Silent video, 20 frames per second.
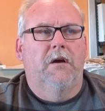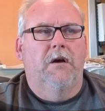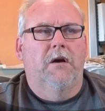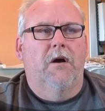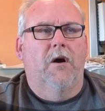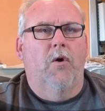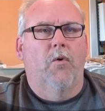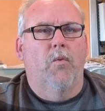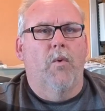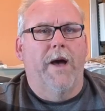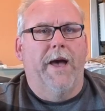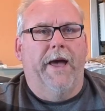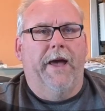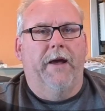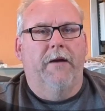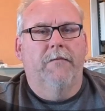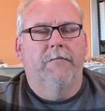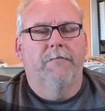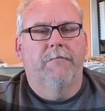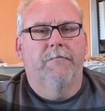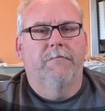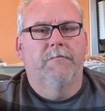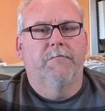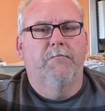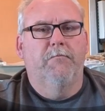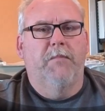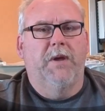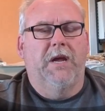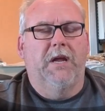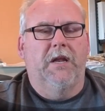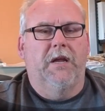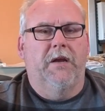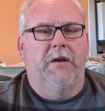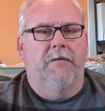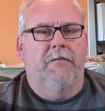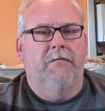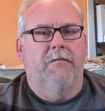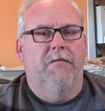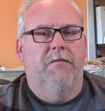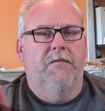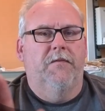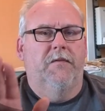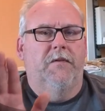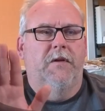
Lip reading: away, meaning